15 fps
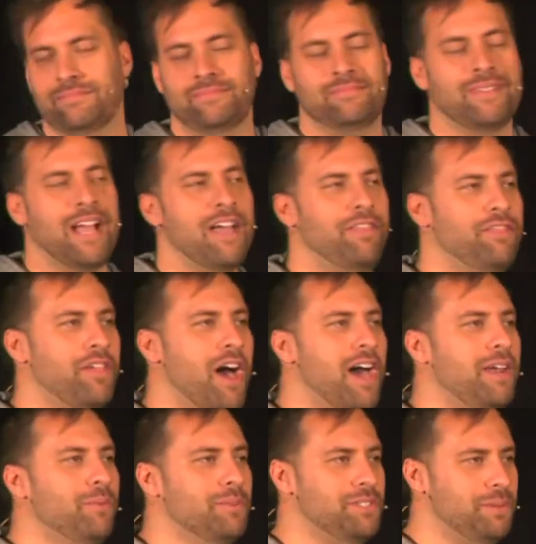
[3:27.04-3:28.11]
I
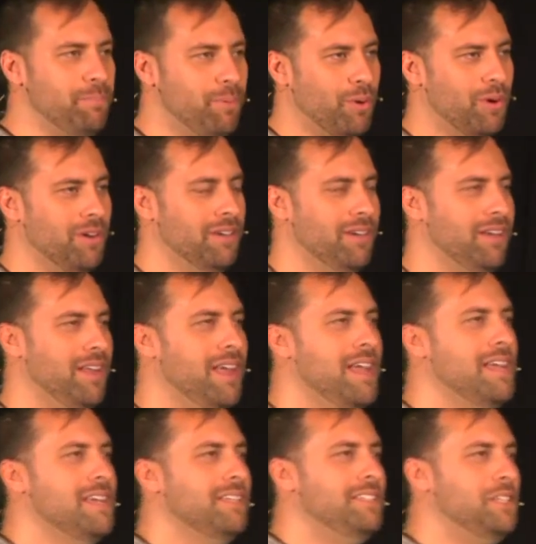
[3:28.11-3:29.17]
thought it was important
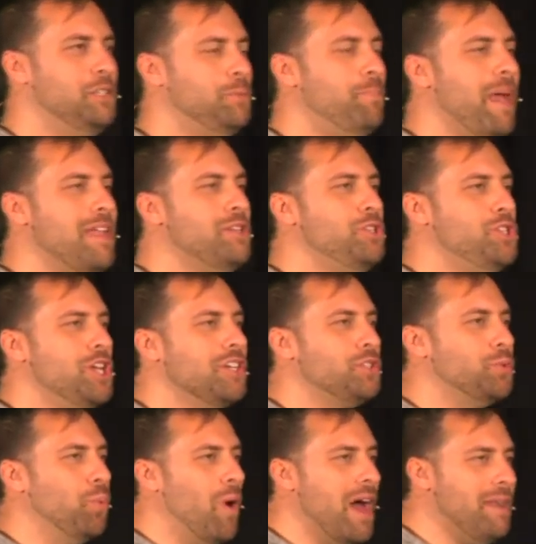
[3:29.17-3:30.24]
to spend
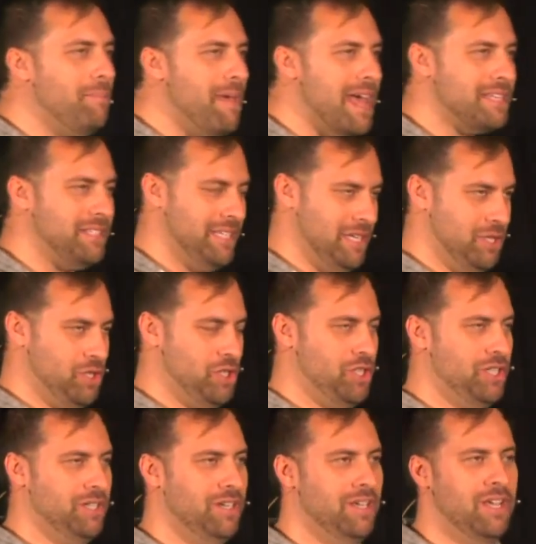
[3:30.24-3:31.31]
just one
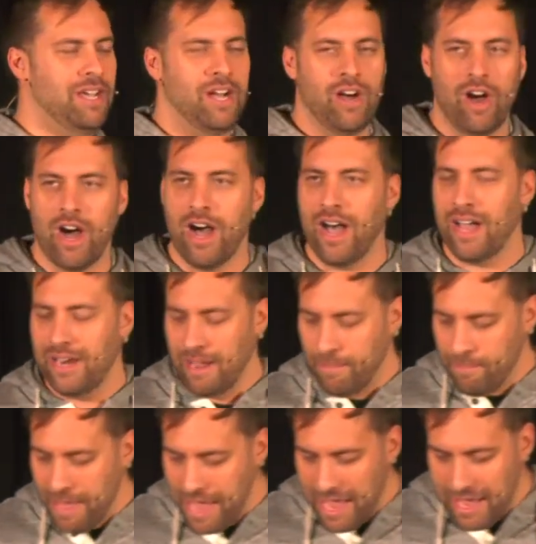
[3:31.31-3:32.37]
message on a
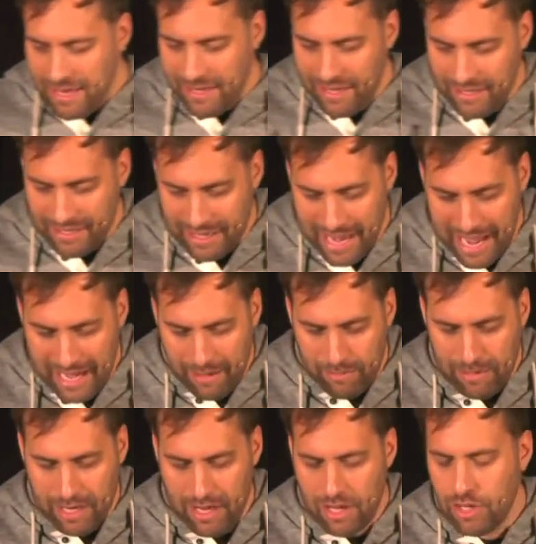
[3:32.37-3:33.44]
man
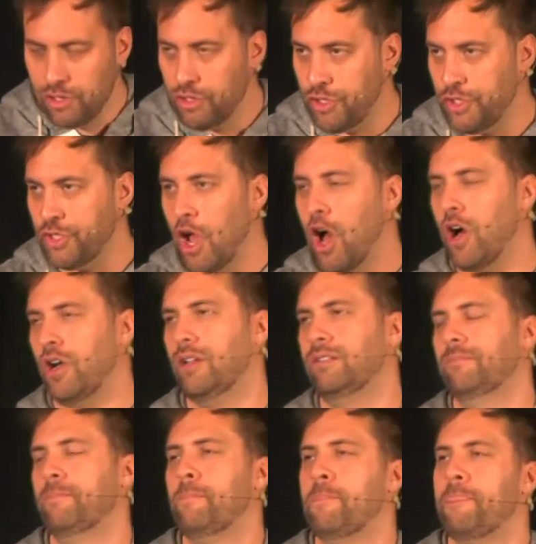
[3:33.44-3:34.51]
named Saul.
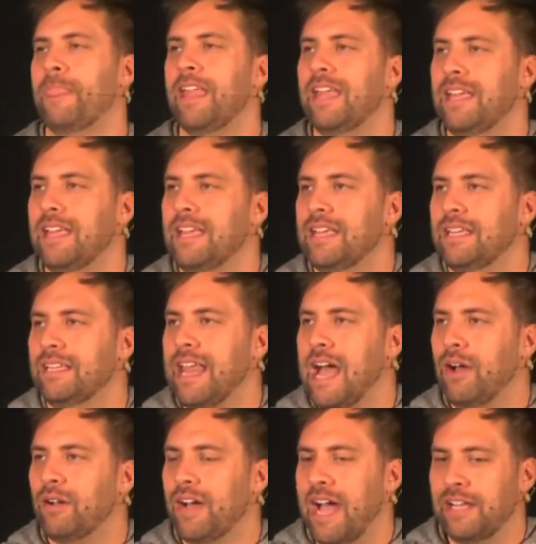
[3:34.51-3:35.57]

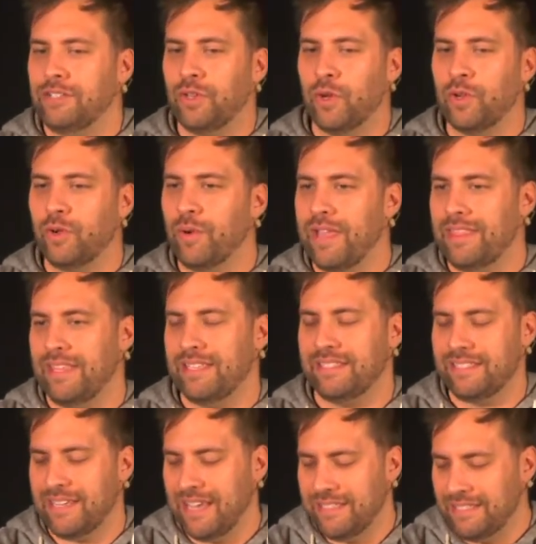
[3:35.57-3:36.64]
Now, I told Gwen
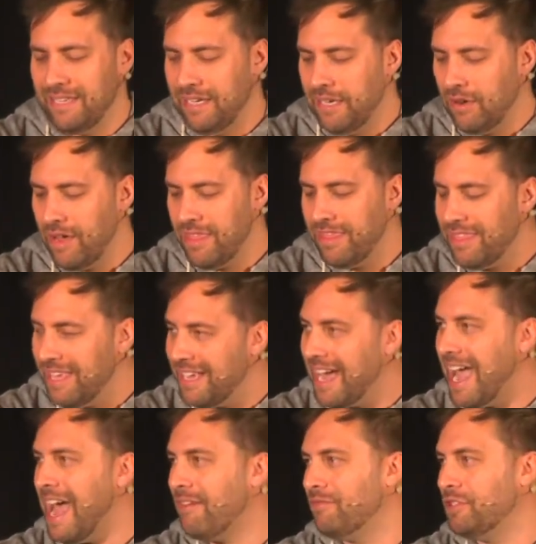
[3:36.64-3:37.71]
this. I said, you know, I think I
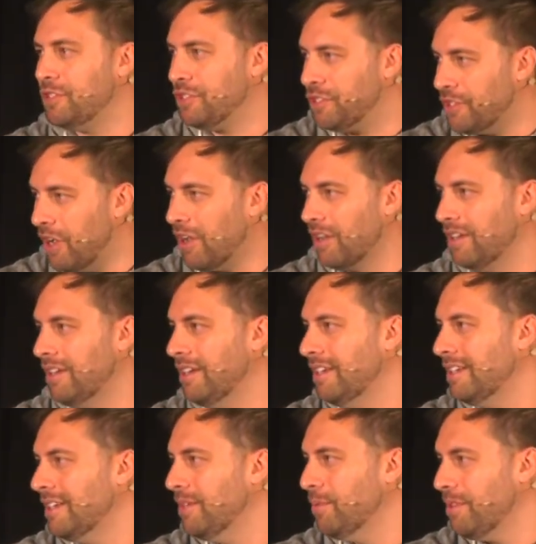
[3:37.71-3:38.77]
have to start
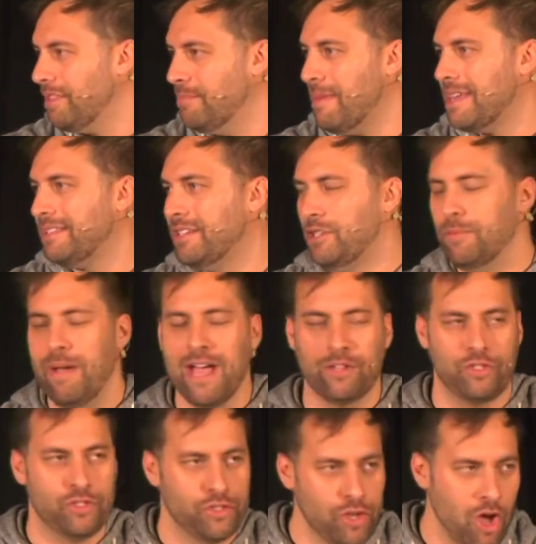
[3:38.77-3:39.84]
with a message
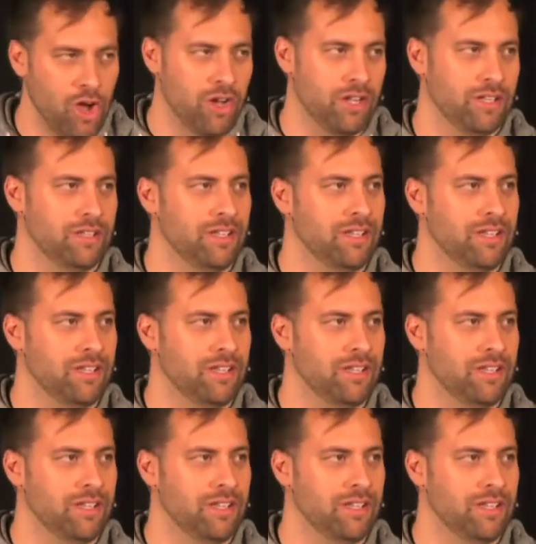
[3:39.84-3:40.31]
about Saul.